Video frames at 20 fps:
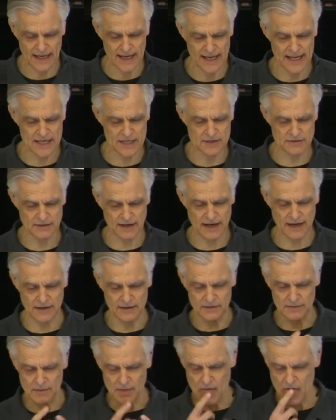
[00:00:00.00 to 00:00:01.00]

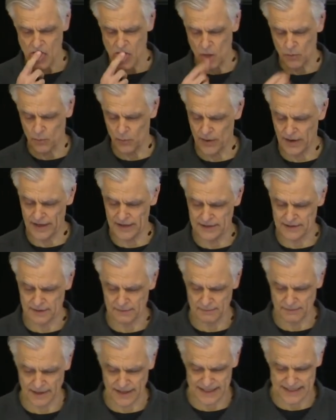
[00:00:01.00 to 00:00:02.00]
Israel with
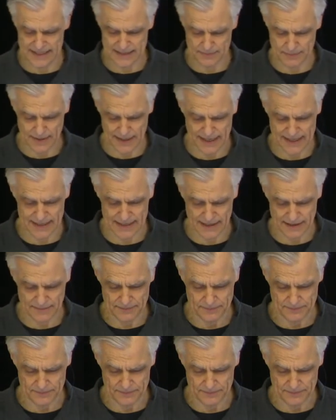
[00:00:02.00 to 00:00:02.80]
my splendor.